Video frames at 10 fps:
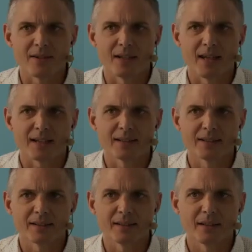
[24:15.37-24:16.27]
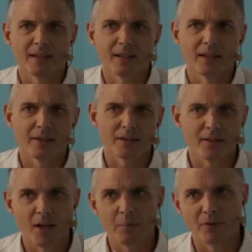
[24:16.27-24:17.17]
select the
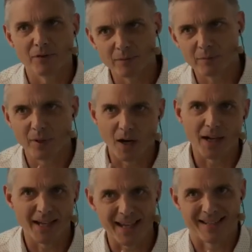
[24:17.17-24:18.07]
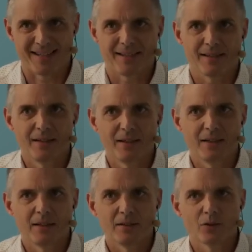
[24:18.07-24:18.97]
type of INS
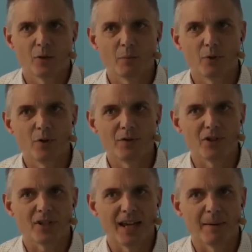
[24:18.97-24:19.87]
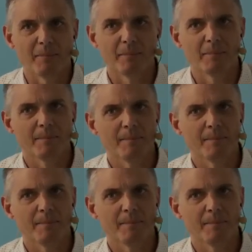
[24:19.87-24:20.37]
to improve the SLAM?